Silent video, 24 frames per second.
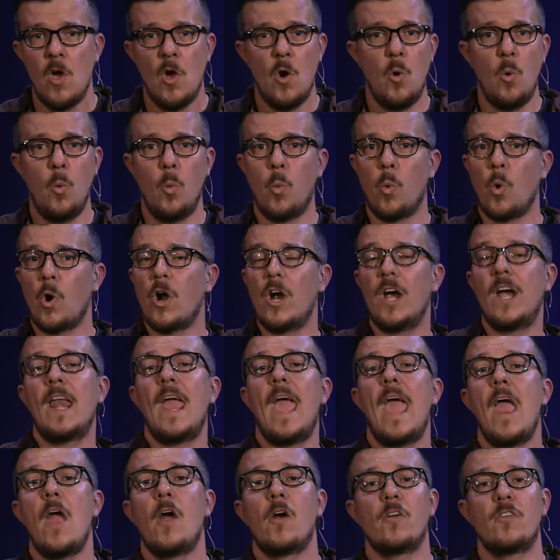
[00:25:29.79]
who weren't
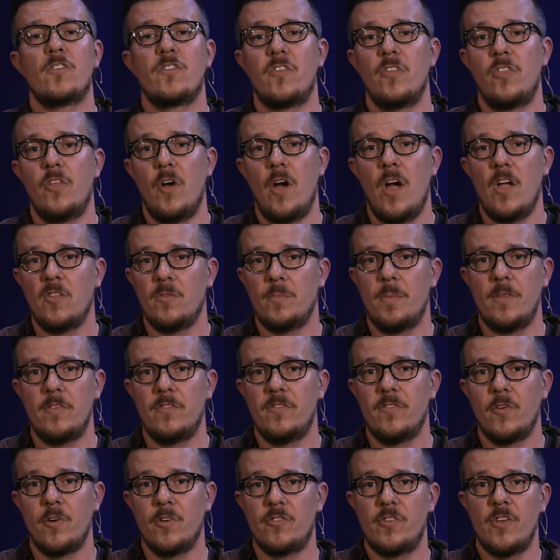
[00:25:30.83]
heirs to their husband's
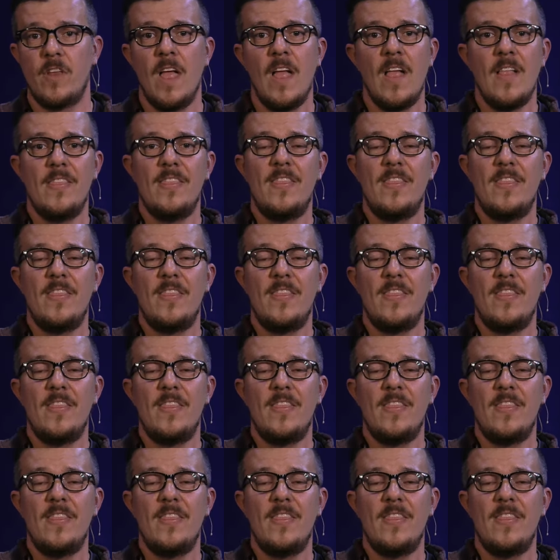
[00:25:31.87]
fortune.